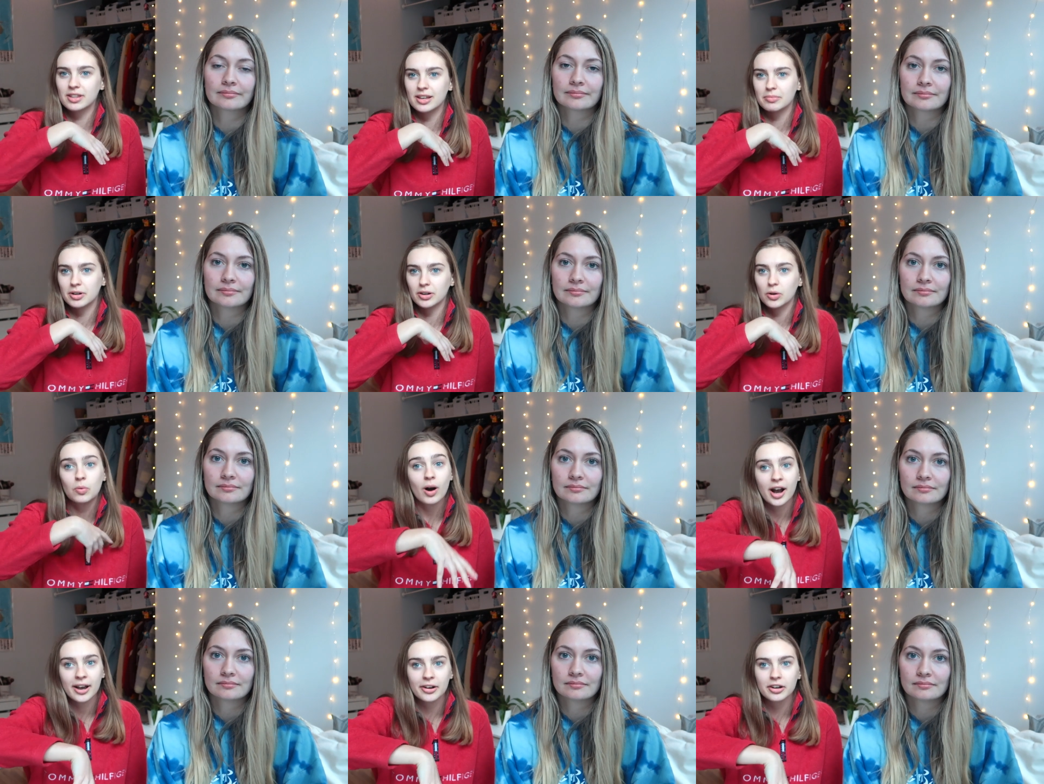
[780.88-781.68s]
Speaker 1: of them are
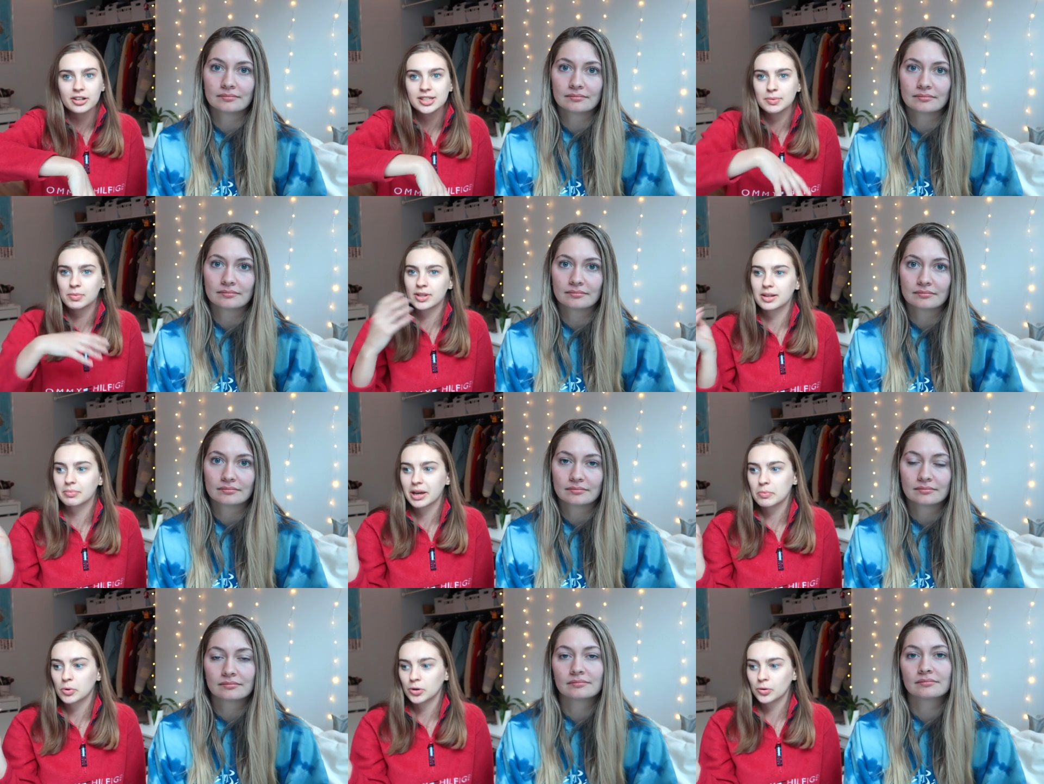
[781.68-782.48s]
quieter some of
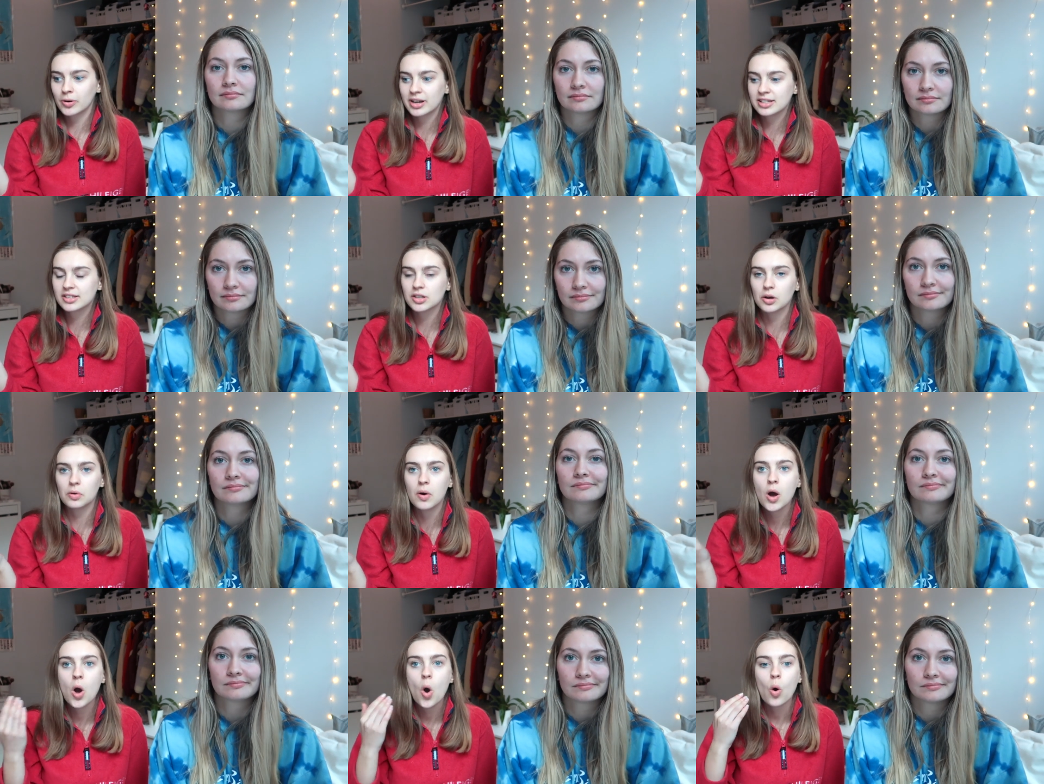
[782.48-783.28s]
them get more noise
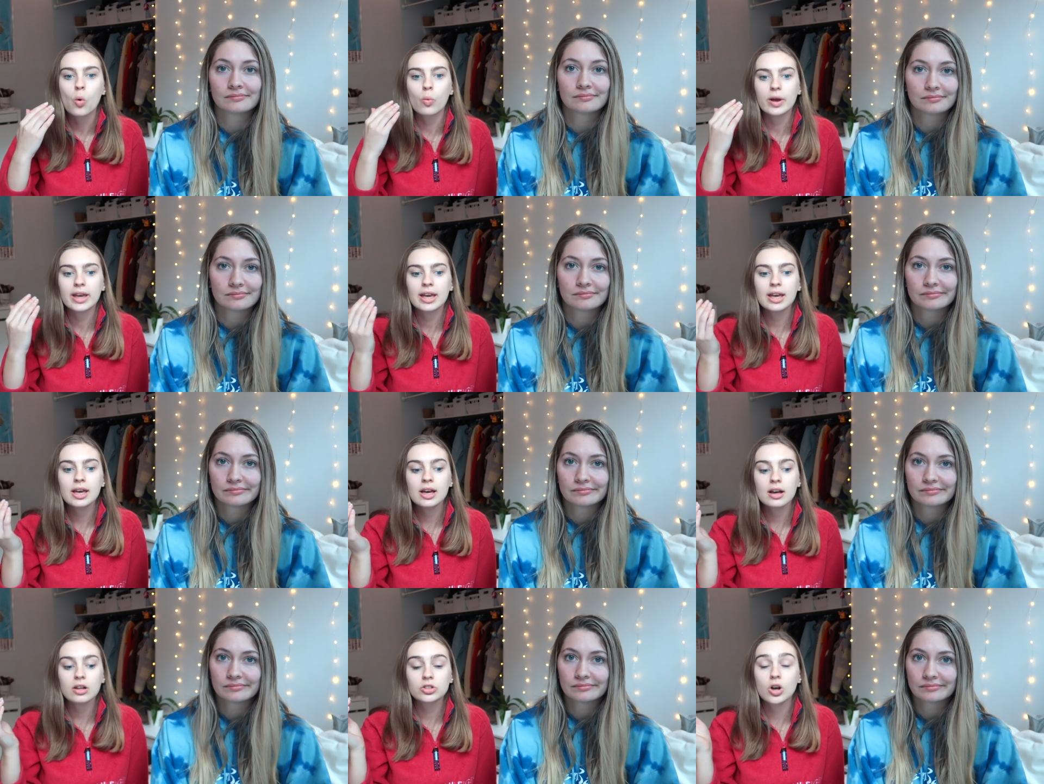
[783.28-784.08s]
so we